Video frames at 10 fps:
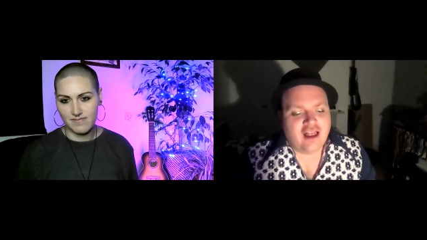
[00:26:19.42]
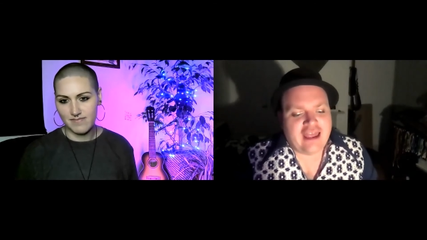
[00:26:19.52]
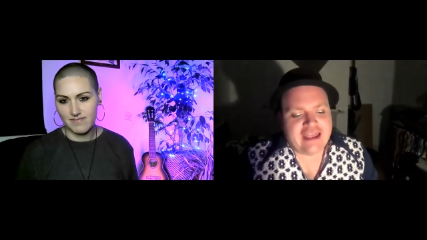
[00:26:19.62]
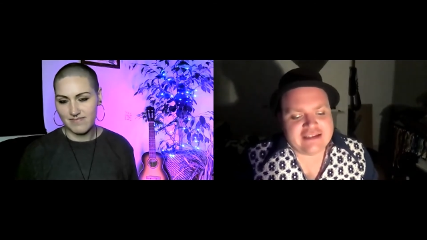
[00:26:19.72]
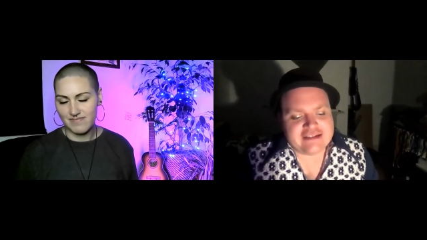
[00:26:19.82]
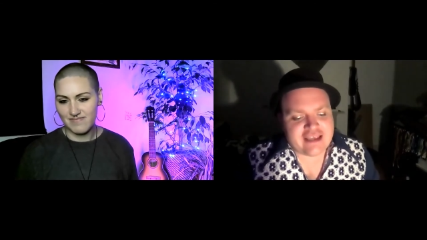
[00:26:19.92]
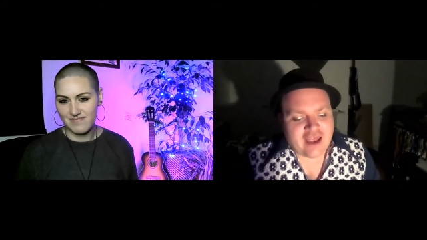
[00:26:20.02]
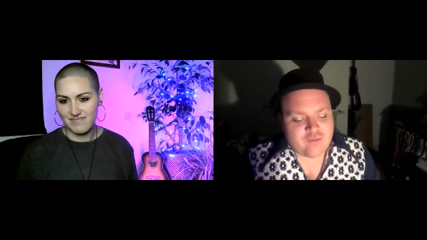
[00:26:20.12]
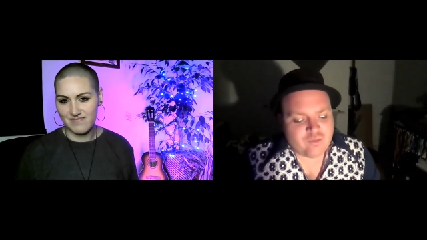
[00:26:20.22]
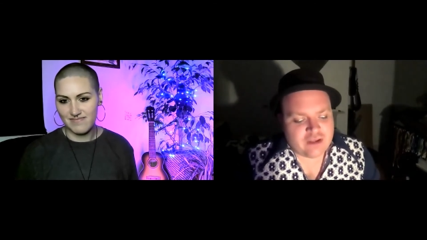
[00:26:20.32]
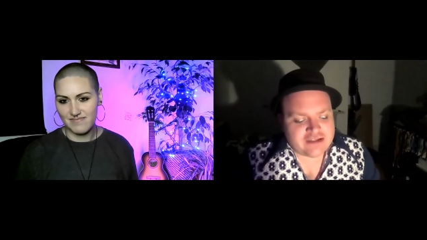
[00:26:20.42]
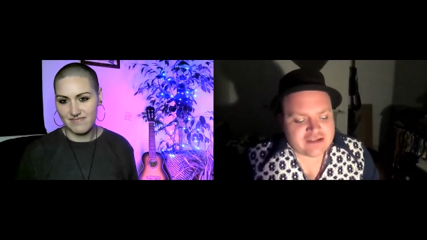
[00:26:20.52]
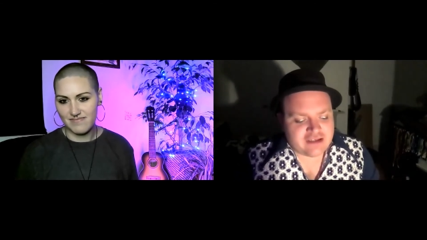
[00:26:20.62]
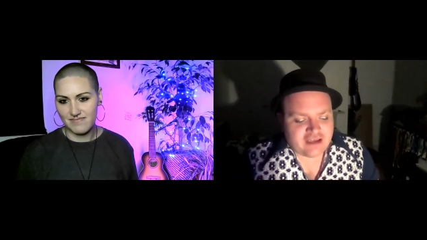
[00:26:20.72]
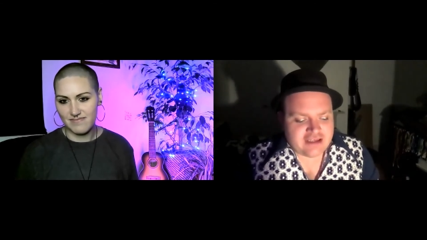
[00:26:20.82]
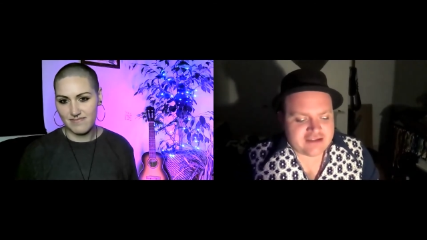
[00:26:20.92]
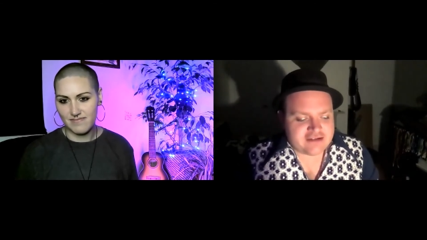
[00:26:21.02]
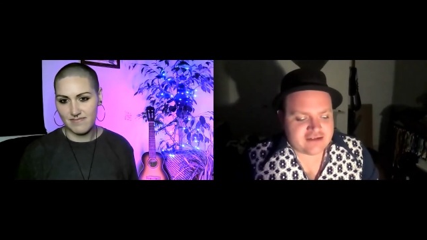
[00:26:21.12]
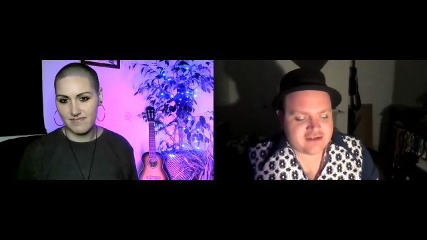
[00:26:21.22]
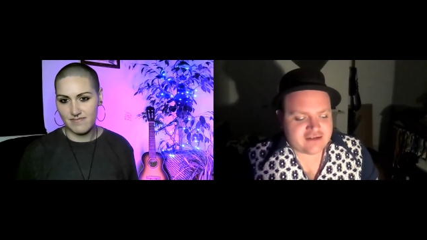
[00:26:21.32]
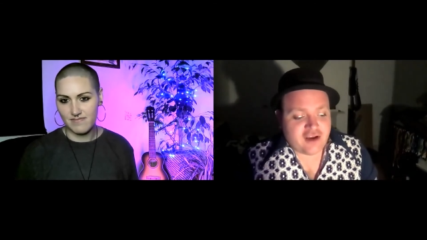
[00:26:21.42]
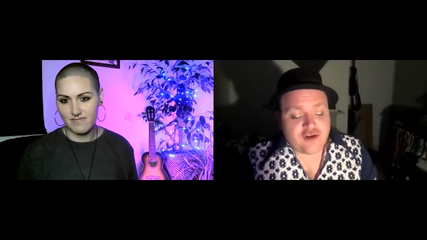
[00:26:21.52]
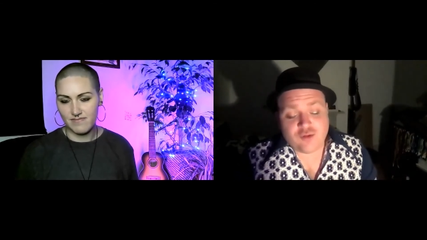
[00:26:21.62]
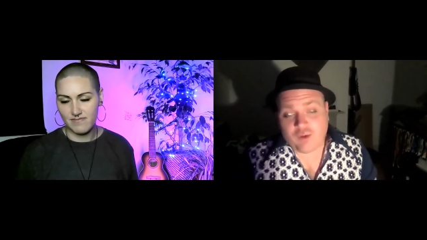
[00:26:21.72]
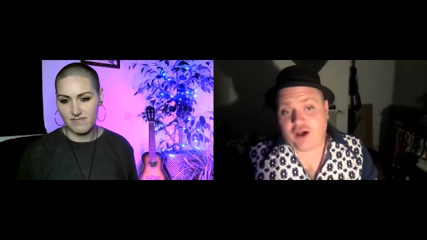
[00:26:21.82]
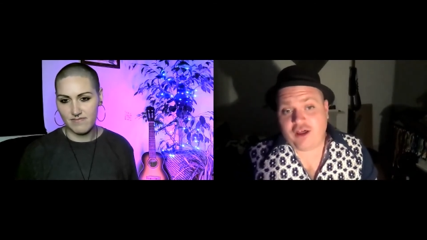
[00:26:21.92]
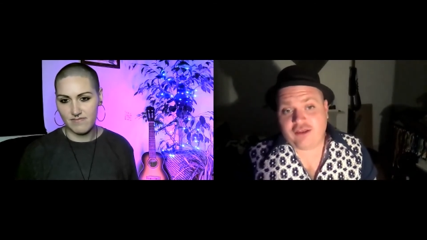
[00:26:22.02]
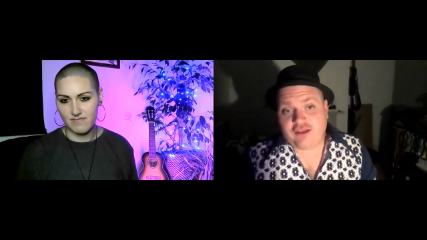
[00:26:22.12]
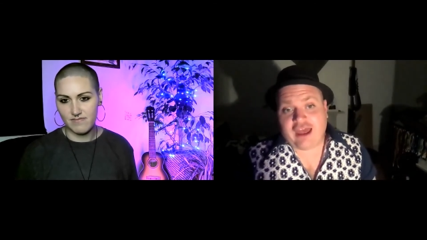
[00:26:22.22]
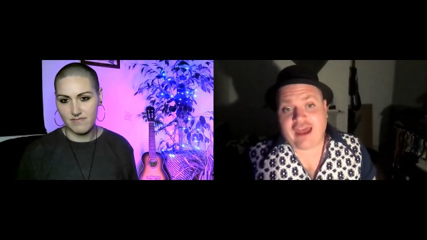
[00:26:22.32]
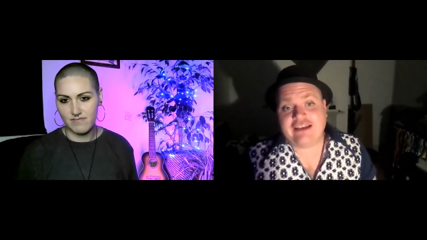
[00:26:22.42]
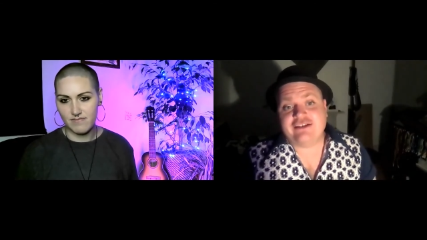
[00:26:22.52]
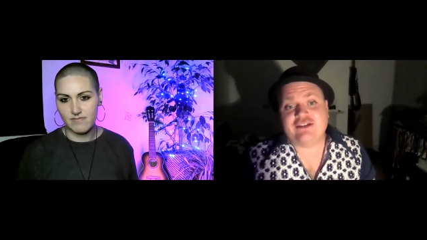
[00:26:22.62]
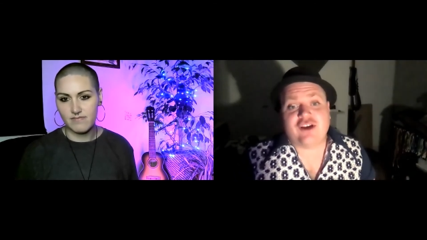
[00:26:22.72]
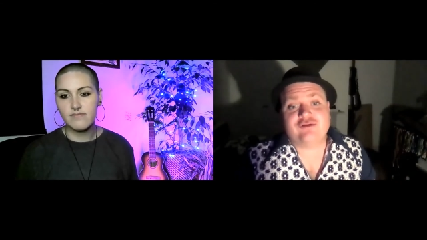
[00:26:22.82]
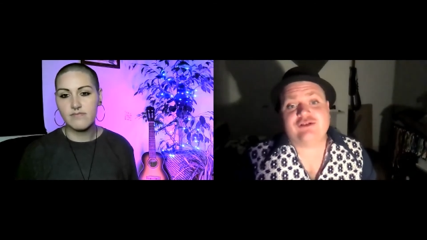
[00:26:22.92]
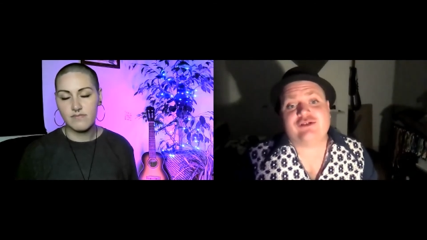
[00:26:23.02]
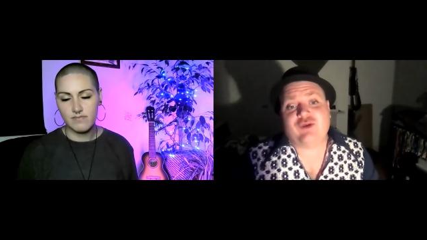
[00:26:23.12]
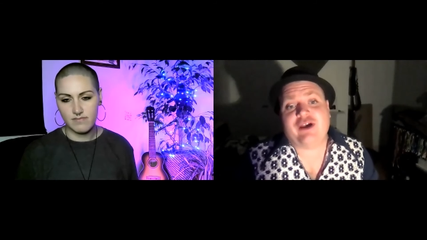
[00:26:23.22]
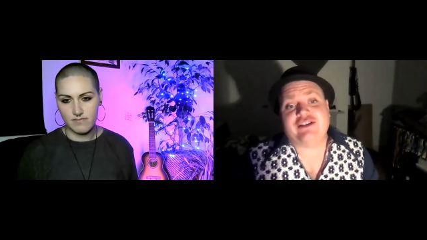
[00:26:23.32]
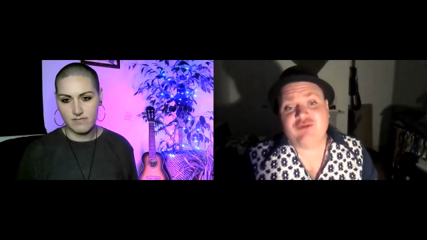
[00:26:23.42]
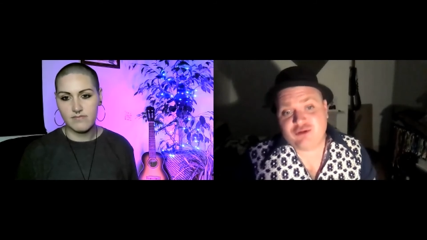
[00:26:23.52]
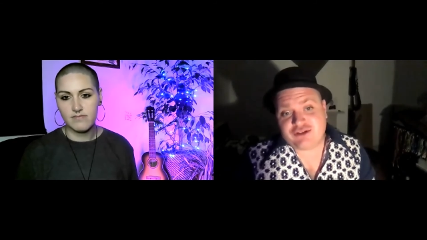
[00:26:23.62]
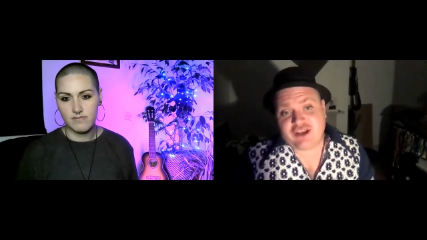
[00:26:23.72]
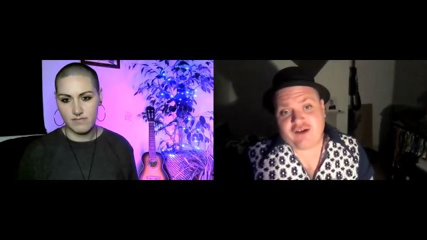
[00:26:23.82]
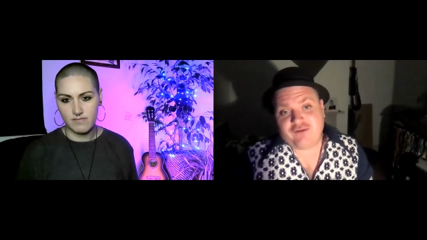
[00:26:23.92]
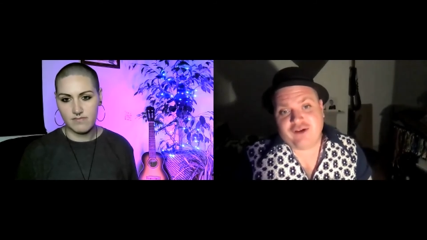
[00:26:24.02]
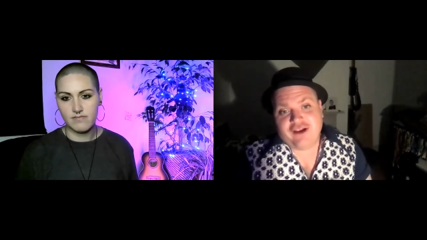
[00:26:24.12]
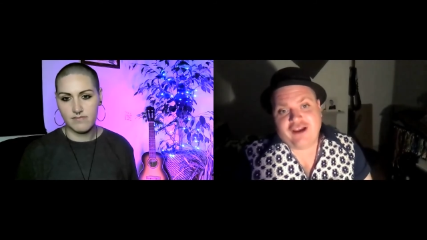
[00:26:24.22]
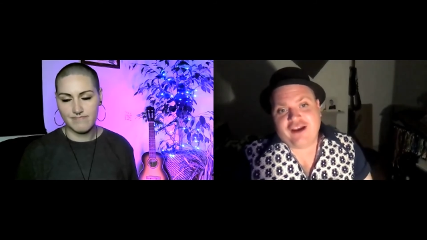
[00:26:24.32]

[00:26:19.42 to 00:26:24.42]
Speaker 1: is um, is is know your worth and don't sweat the small stuff,